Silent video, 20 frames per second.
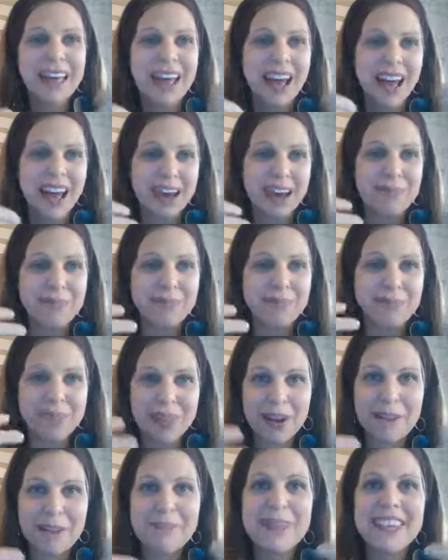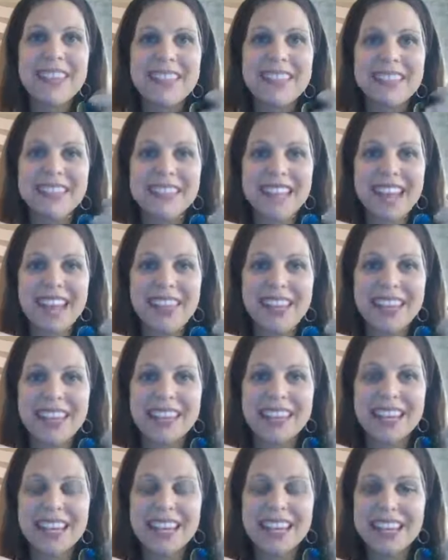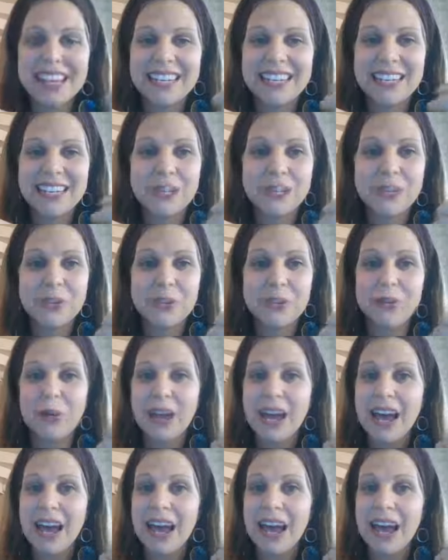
there are many that say that it's connected to